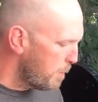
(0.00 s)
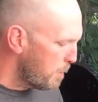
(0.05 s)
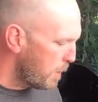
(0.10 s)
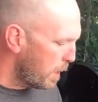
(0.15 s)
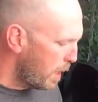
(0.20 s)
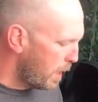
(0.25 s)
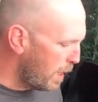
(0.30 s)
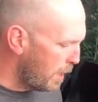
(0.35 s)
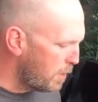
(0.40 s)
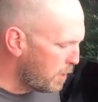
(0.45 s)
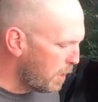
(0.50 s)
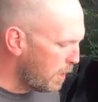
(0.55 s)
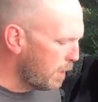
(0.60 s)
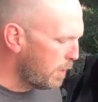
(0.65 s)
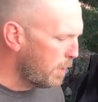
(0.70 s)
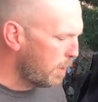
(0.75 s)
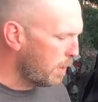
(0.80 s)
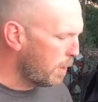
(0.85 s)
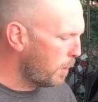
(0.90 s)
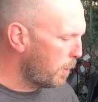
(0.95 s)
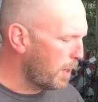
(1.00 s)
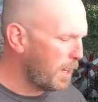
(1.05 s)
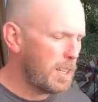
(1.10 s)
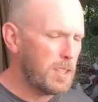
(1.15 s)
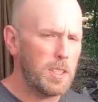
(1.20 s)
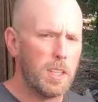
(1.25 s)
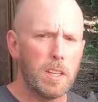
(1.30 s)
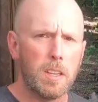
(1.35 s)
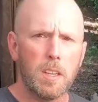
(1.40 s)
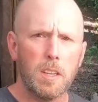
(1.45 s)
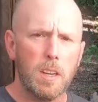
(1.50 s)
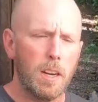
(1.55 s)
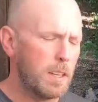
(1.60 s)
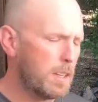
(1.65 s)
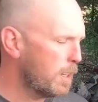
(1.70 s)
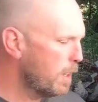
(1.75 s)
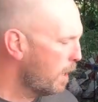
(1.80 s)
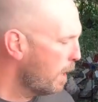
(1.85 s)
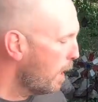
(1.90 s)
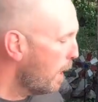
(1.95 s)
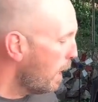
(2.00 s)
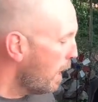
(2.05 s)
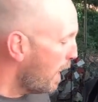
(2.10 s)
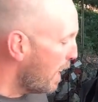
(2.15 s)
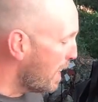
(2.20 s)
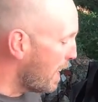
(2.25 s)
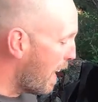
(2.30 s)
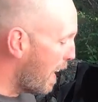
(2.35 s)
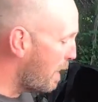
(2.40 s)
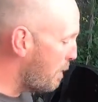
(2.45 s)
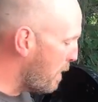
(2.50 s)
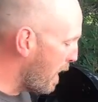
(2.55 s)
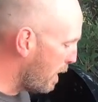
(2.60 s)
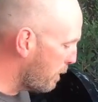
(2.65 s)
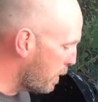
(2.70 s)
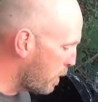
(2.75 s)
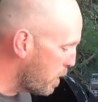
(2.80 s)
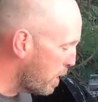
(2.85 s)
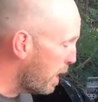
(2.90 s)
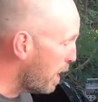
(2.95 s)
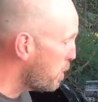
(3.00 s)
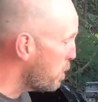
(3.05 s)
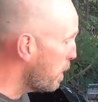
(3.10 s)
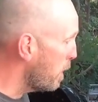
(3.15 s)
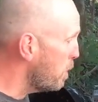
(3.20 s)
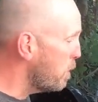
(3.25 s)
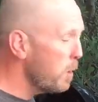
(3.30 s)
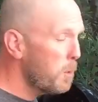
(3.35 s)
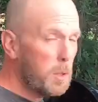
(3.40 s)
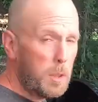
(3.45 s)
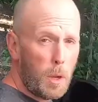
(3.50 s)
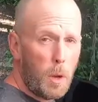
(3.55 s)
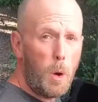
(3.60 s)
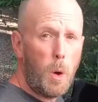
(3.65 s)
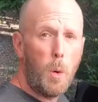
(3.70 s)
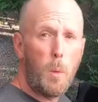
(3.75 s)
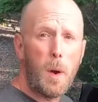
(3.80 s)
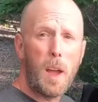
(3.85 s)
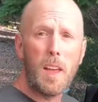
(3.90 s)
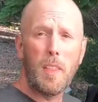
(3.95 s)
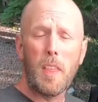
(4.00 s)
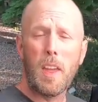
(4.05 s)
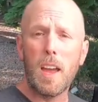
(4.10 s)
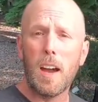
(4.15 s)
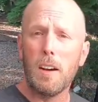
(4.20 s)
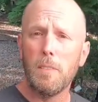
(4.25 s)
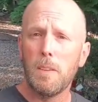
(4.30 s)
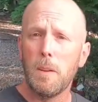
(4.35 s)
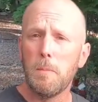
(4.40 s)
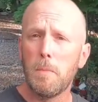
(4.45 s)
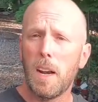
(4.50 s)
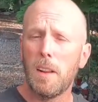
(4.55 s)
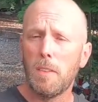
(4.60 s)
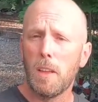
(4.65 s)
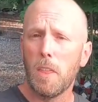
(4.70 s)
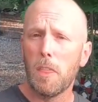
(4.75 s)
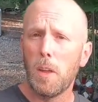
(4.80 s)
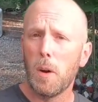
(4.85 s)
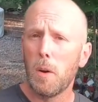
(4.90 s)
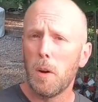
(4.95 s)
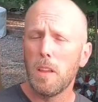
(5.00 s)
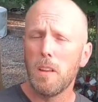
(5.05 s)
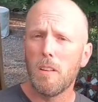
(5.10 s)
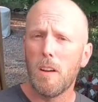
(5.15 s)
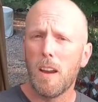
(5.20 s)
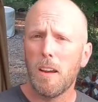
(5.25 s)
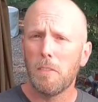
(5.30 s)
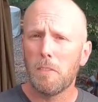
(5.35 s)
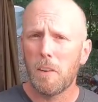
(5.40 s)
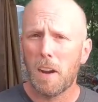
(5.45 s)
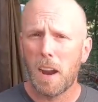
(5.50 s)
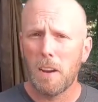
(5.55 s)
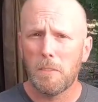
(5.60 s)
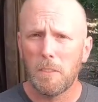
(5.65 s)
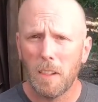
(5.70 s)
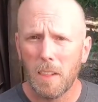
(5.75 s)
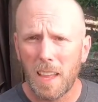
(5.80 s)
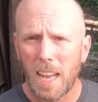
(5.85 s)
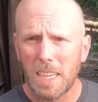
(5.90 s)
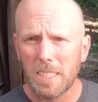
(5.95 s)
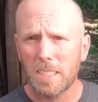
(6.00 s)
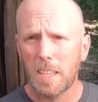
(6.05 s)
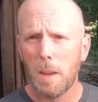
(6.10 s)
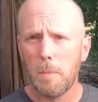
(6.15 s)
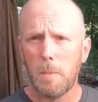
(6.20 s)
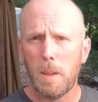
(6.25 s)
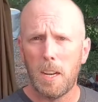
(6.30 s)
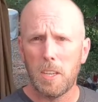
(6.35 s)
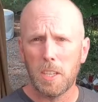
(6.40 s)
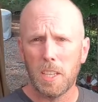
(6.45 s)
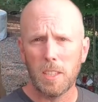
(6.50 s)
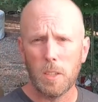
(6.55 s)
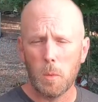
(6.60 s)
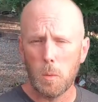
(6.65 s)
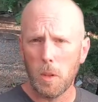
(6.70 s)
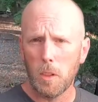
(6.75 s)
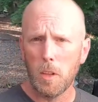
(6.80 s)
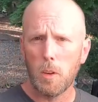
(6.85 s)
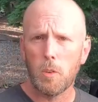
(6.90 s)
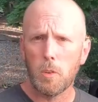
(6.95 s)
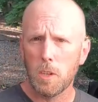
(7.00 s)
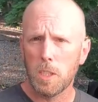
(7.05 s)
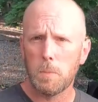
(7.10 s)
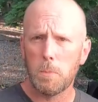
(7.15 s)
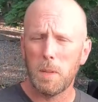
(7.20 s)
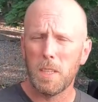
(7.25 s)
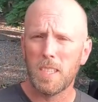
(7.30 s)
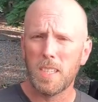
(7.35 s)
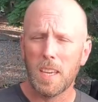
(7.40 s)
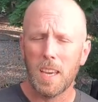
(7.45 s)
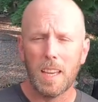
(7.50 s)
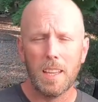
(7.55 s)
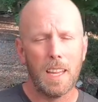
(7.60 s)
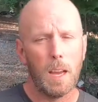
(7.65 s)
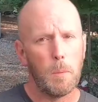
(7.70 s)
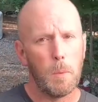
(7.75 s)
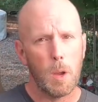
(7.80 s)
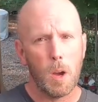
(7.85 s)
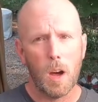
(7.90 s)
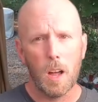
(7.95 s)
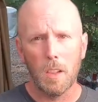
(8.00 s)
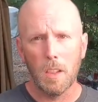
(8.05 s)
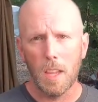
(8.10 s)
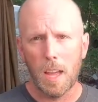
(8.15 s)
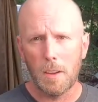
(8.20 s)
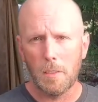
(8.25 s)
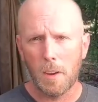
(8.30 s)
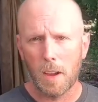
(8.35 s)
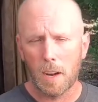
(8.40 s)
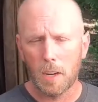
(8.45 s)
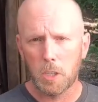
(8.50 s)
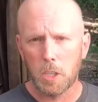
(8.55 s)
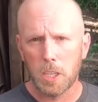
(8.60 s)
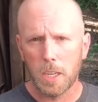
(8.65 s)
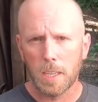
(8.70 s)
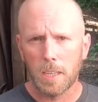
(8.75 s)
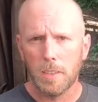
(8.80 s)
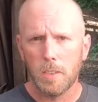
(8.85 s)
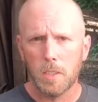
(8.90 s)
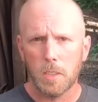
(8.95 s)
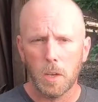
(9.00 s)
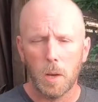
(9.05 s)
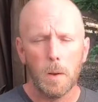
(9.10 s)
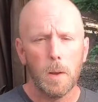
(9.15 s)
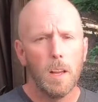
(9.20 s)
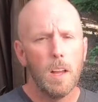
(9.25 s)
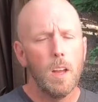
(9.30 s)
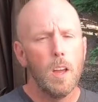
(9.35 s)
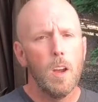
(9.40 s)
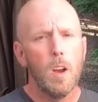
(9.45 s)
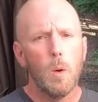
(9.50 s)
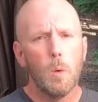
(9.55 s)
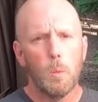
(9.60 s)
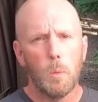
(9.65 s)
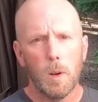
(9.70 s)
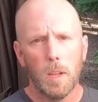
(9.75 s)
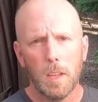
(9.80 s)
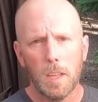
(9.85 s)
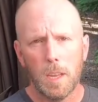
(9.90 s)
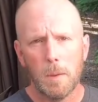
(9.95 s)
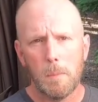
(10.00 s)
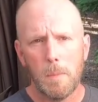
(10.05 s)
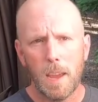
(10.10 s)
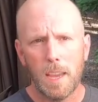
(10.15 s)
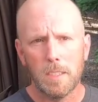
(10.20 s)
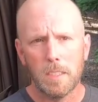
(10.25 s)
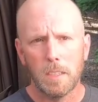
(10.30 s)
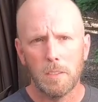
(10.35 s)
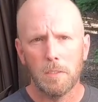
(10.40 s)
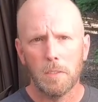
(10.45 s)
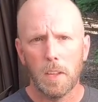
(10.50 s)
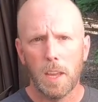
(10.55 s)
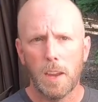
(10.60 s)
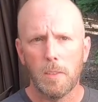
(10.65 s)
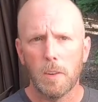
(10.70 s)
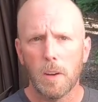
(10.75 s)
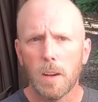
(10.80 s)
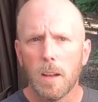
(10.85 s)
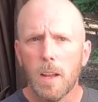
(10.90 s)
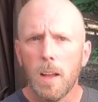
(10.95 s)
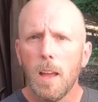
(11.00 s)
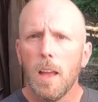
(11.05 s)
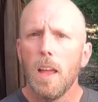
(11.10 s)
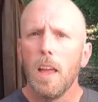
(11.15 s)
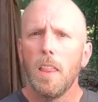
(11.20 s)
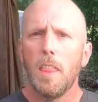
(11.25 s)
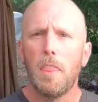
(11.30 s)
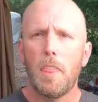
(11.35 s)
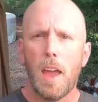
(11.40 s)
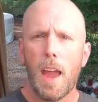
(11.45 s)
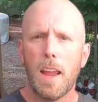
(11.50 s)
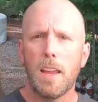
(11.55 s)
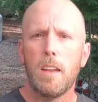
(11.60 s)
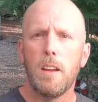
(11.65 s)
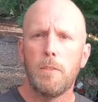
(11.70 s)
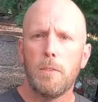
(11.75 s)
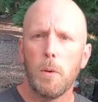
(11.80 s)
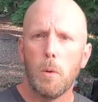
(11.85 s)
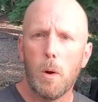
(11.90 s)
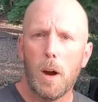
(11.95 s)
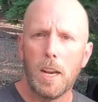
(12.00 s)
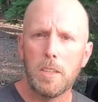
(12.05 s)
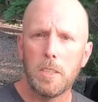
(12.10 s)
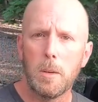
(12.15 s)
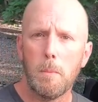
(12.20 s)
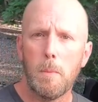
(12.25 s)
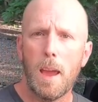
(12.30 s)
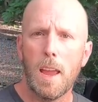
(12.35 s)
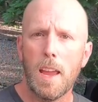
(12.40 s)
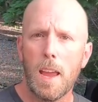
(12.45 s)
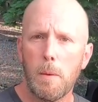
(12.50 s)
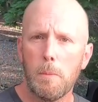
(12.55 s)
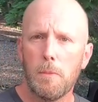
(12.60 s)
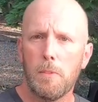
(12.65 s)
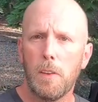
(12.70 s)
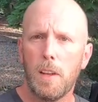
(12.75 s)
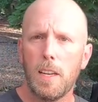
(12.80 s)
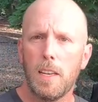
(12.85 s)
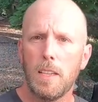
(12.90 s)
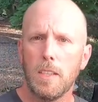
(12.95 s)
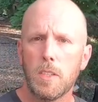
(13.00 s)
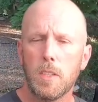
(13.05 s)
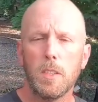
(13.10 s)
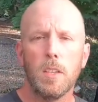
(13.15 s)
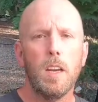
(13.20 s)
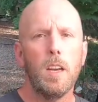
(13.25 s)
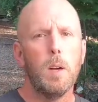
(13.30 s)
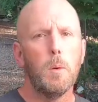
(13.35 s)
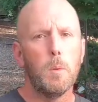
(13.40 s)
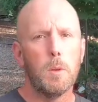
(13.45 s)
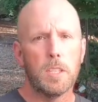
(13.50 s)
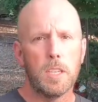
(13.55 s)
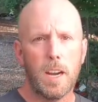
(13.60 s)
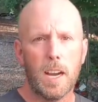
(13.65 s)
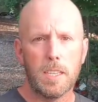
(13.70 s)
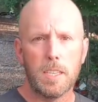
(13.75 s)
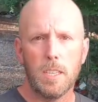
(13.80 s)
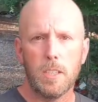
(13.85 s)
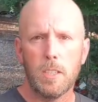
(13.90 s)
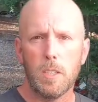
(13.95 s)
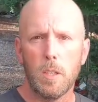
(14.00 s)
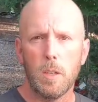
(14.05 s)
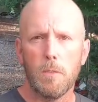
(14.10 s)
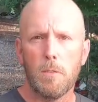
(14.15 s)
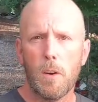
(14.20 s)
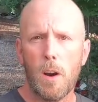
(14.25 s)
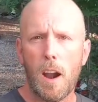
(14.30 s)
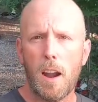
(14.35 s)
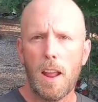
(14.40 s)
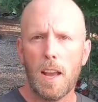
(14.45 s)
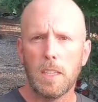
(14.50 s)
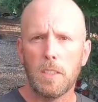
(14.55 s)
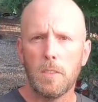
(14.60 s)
easy to do, easy to cook. Again, if you have a chance, you can do it the whole way in the oven, but if you throw it in your air fryer for the last 10 minutes, you get the really crispy skin that we all love on our chicken. So really amazing flavor. Thank you for watching Mayhem Fitness. We'll talk to you soon for our next